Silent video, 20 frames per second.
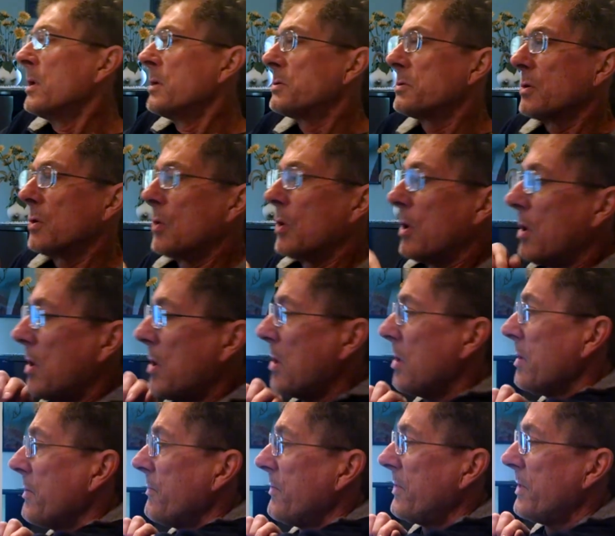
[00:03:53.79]
So
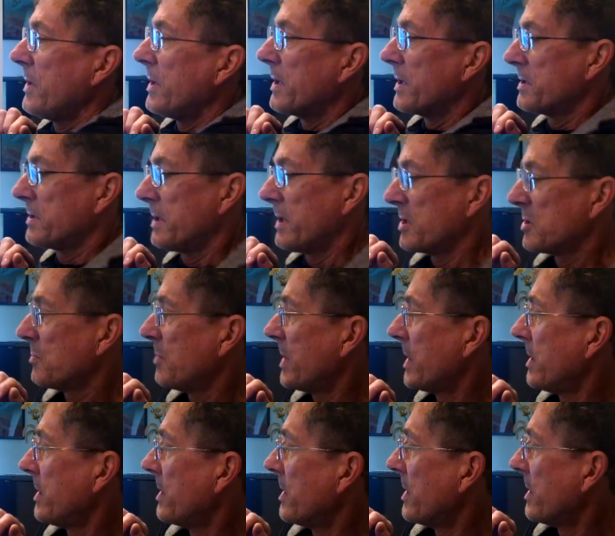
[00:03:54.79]
all of this has
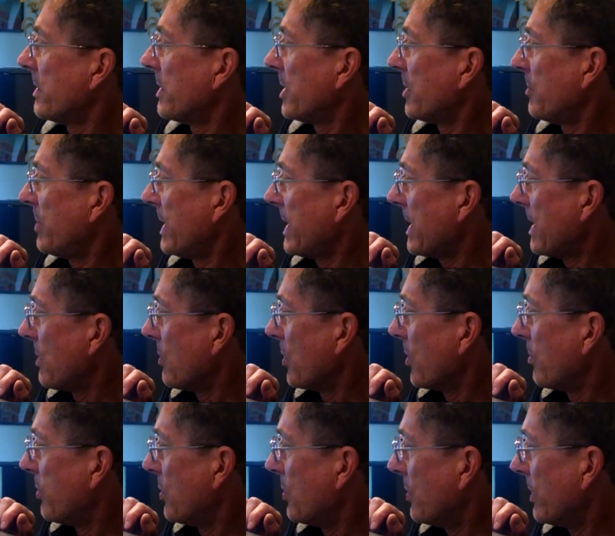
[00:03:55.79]
been done on
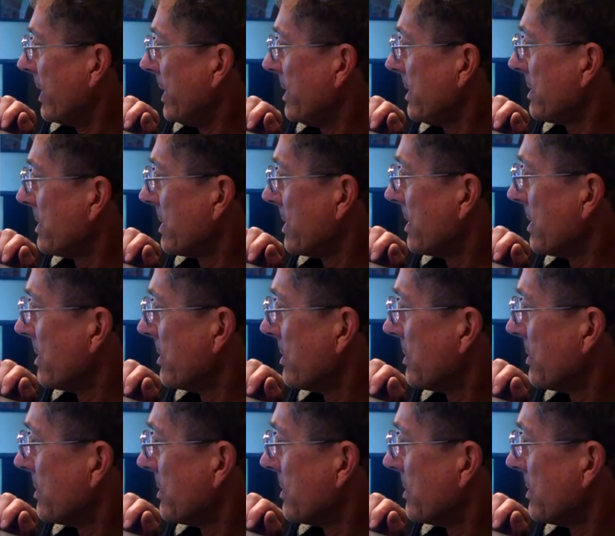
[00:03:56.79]
PowerPoint.